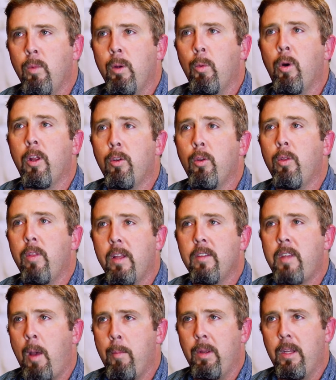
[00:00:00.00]
we want to do this,
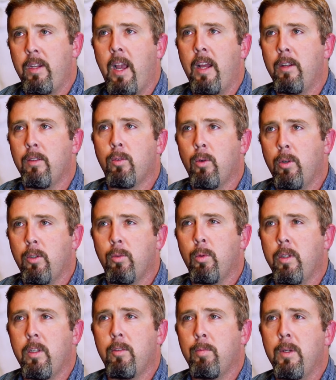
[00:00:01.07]
how many dinosaurs will
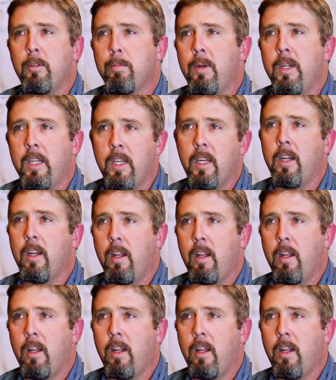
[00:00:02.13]
this much money get